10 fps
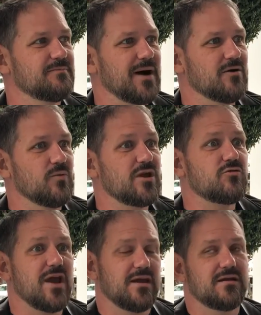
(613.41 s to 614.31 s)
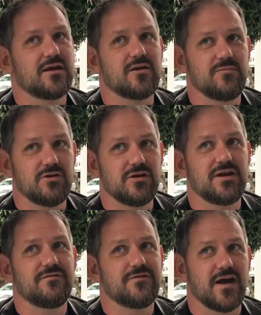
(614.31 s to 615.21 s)
But we created a
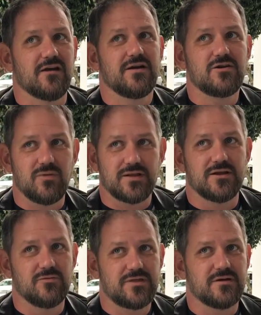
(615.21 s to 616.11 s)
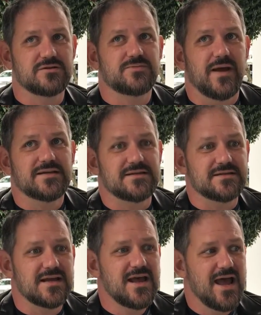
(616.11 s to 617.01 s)
community very quickly with those
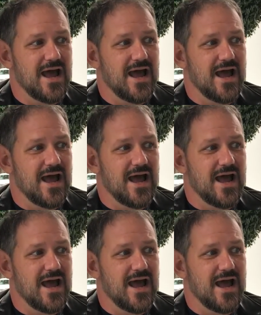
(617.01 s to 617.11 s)
spaces,